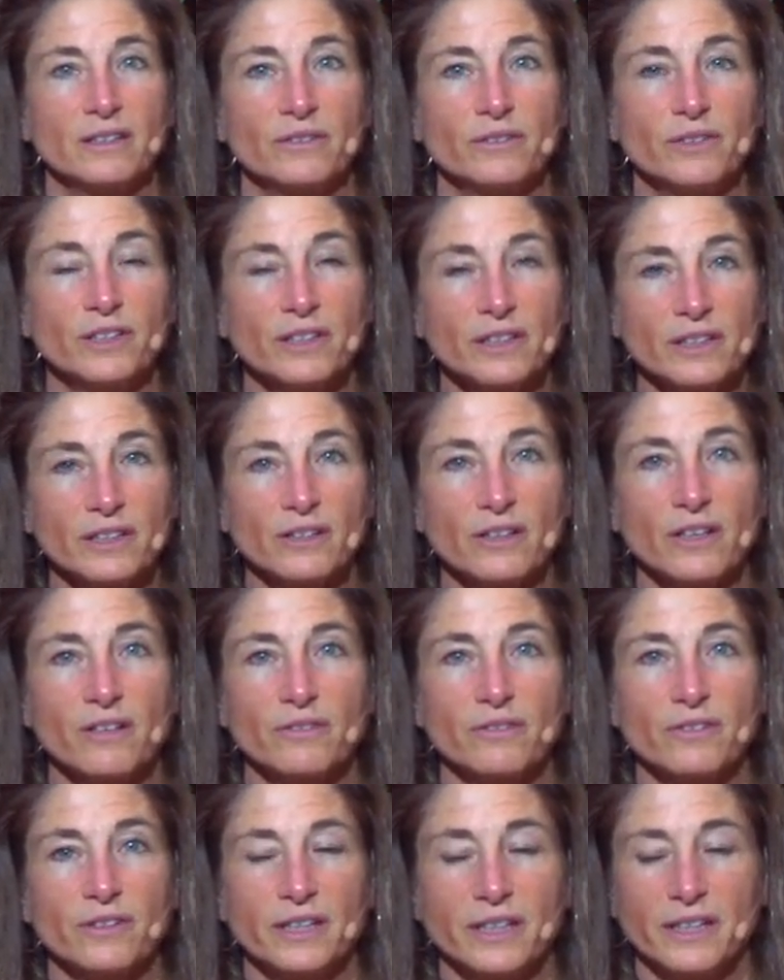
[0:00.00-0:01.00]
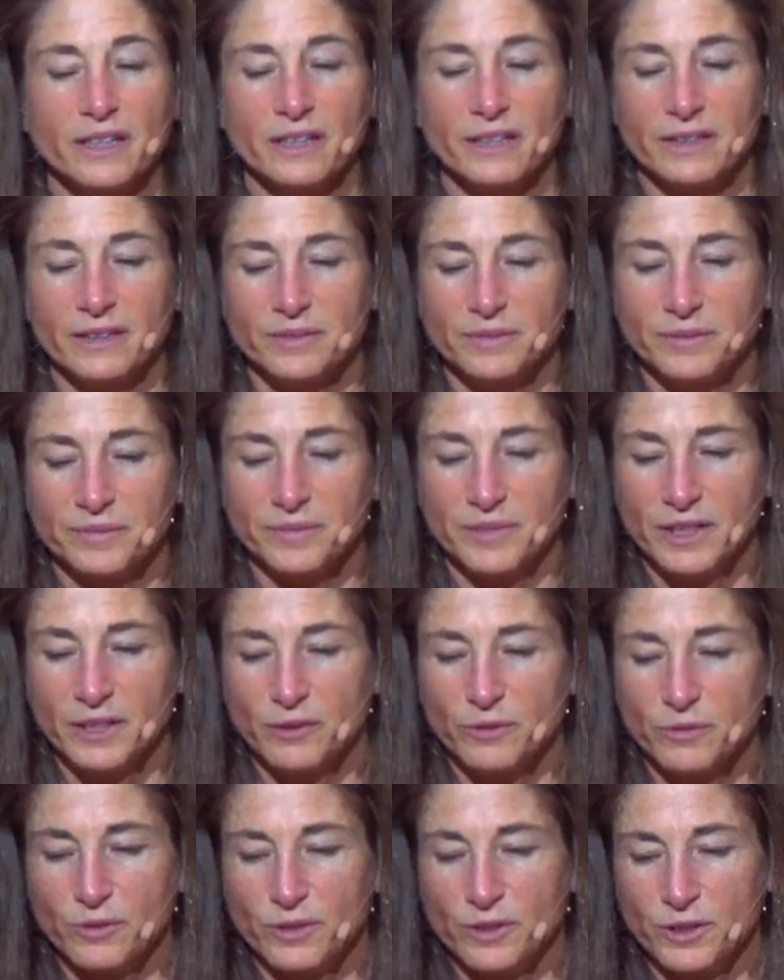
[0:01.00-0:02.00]
really offering it
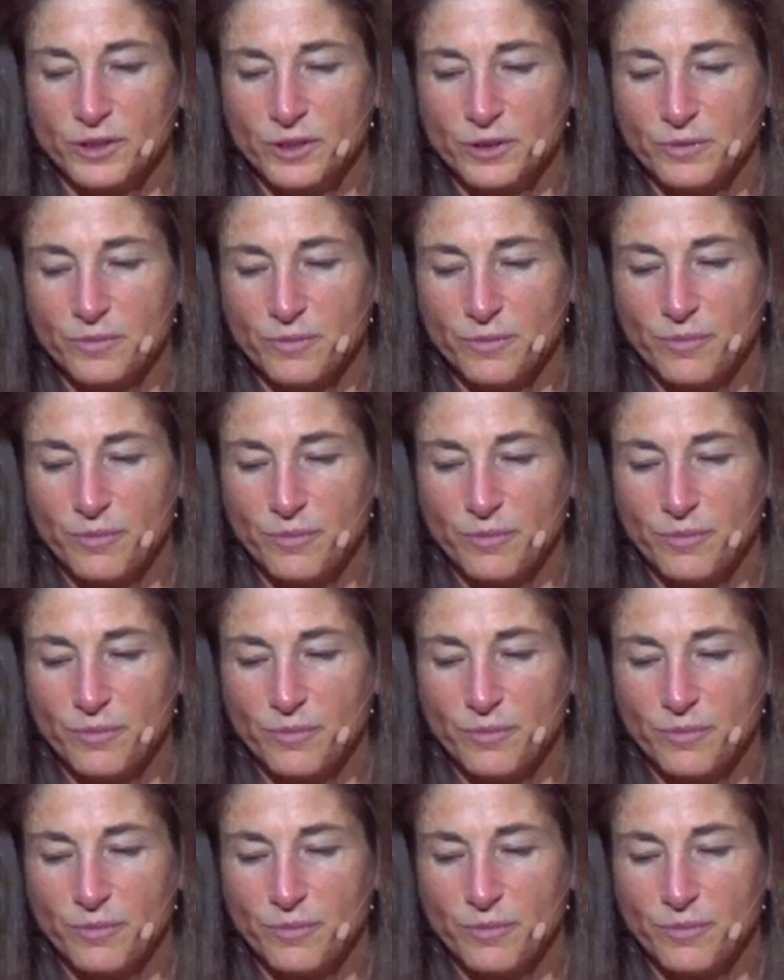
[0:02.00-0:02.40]
inward.